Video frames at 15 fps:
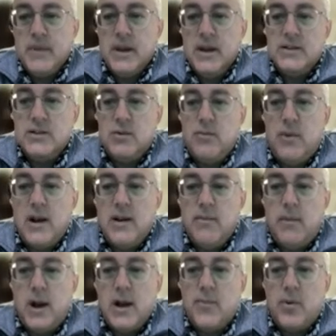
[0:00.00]
And so
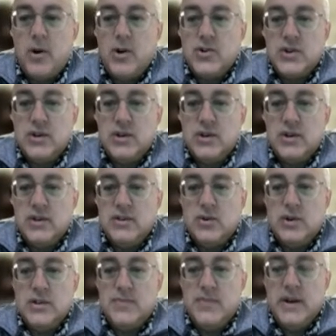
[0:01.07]
my approach has
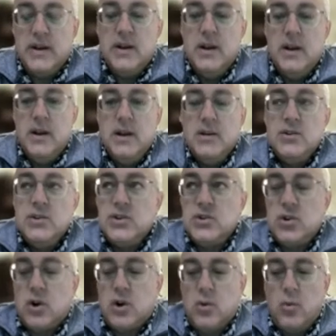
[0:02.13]
always been to
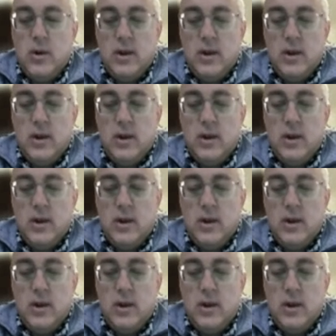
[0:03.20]
start,